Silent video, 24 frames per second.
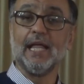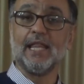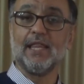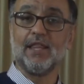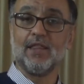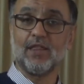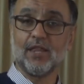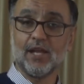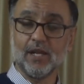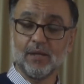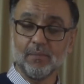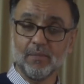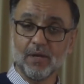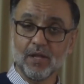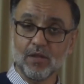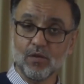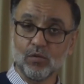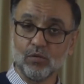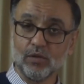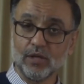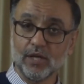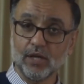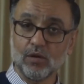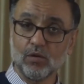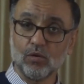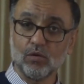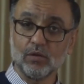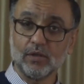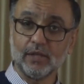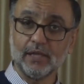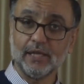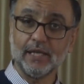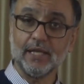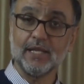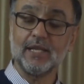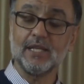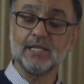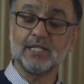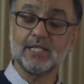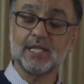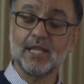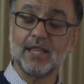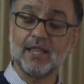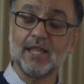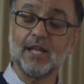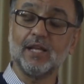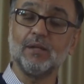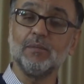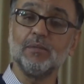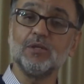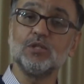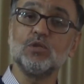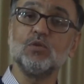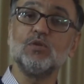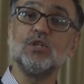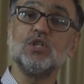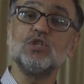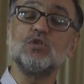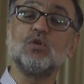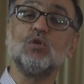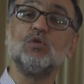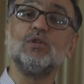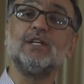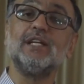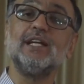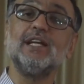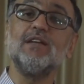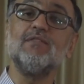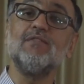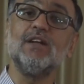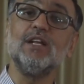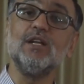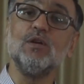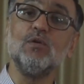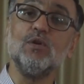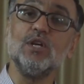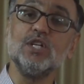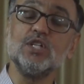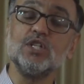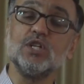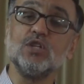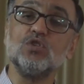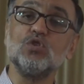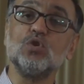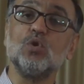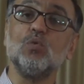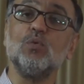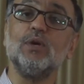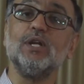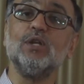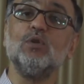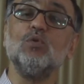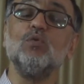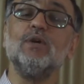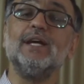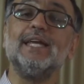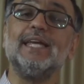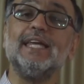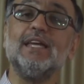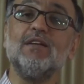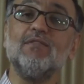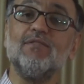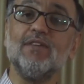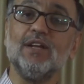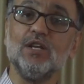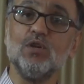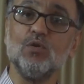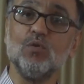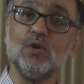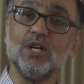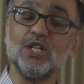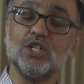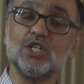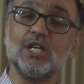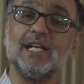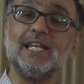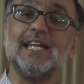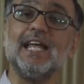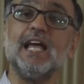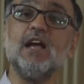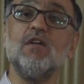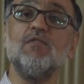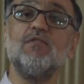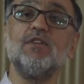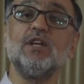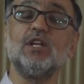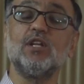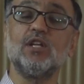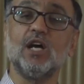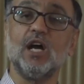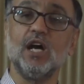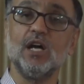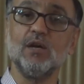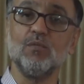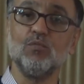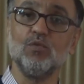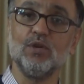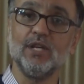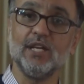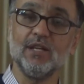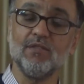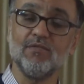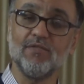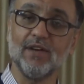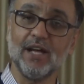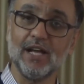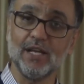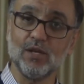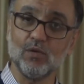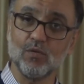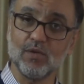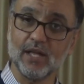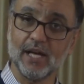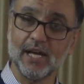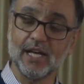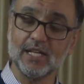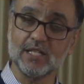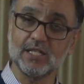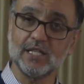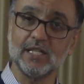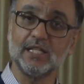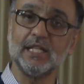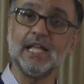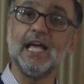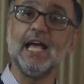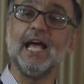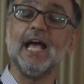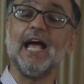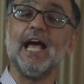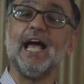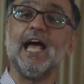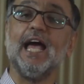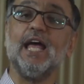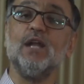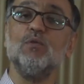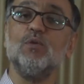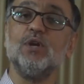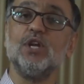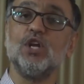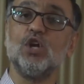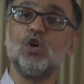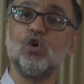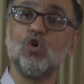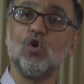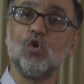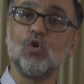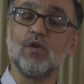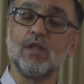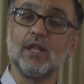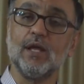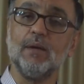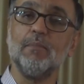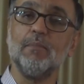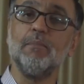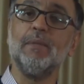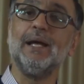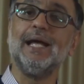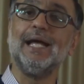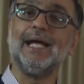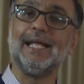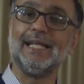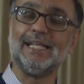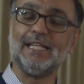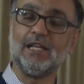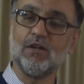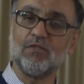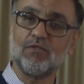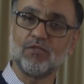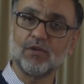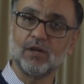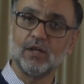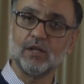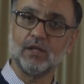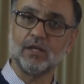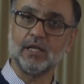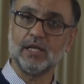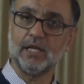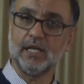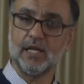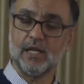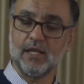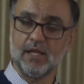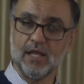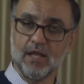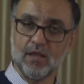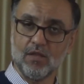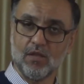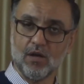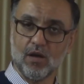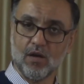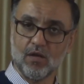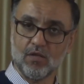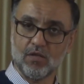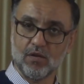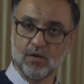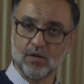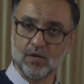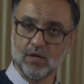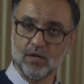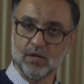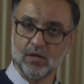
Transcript: The third method this third method is called revaluation. So we do evaluation every time we revalue the asset, and we record them differently than the other